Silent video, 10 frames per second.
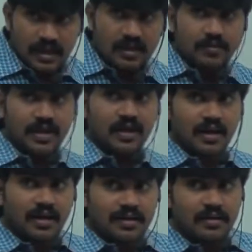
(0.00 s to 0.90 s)

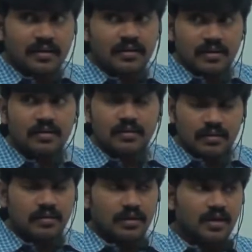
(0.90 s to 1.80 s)
Normal
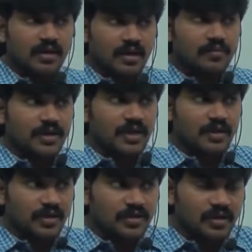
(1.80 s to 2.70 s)

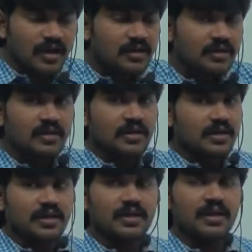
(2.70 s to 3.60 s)
or regular
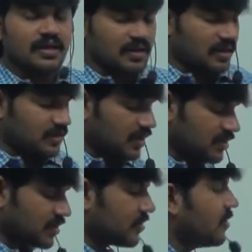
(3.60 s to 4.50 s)
inner
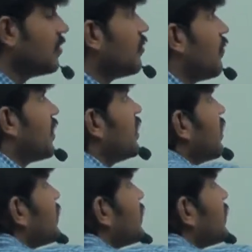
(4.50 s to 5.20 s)
classes. What is